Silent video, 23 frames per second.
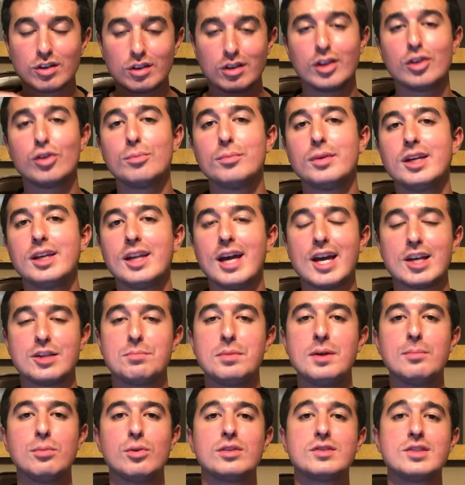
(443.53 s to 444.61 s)
a little bit as
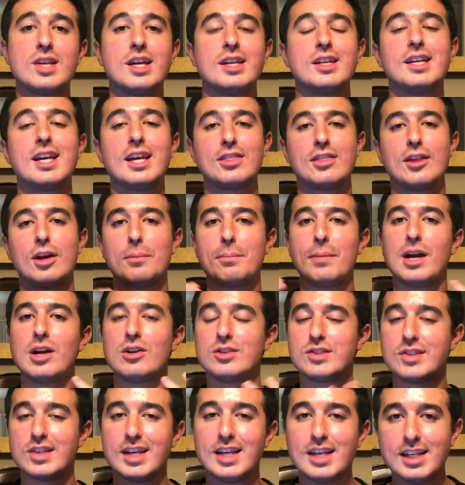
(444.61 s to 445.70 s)
people tend to get their
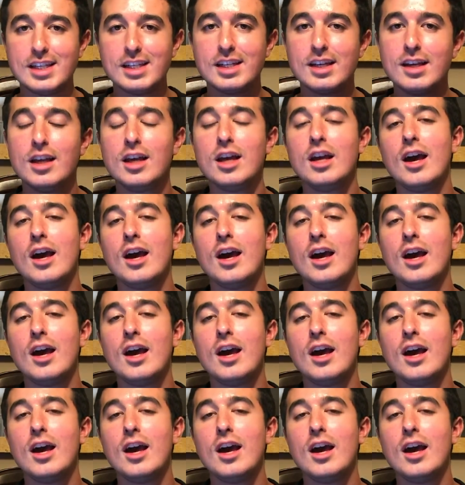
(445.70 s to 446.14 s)
pairs in.